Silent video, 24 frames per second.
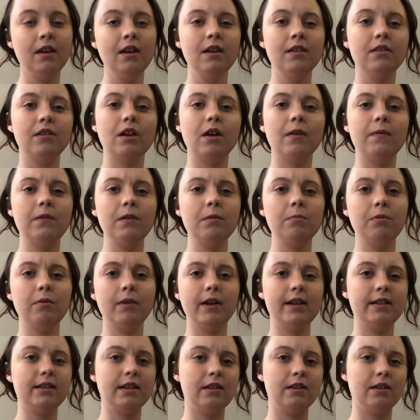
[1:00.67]
There are a few
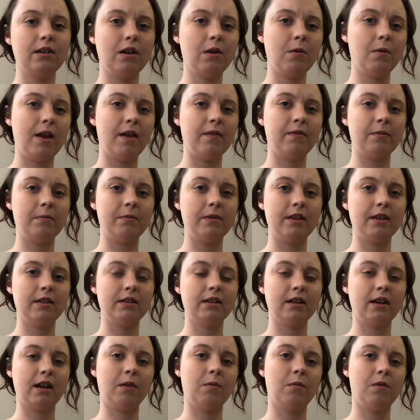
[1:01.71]
points I took away from this
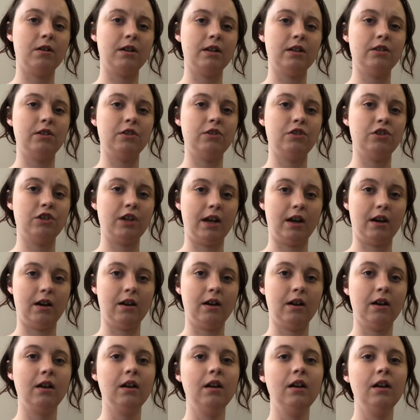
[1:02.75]
that I wanted to share.